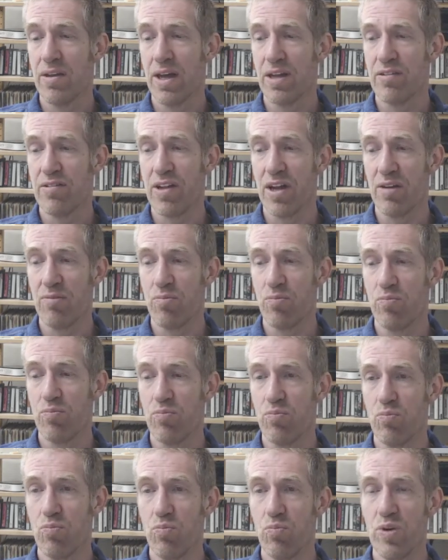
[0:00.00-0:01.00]
they said,
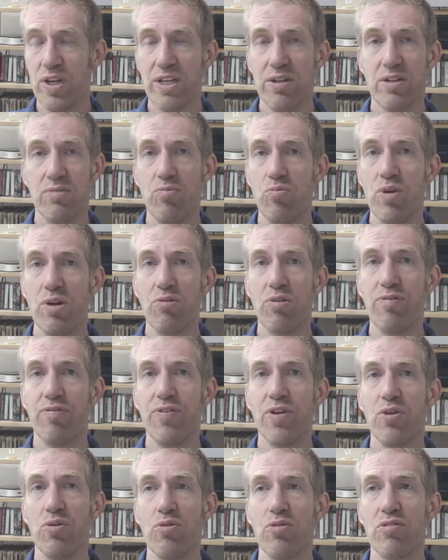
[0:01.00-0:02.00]
we
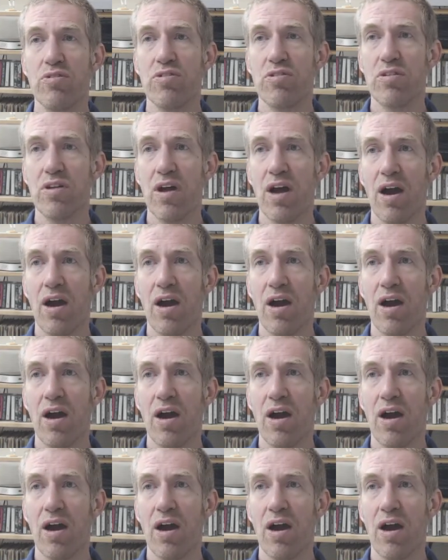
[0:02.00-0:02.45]
refuse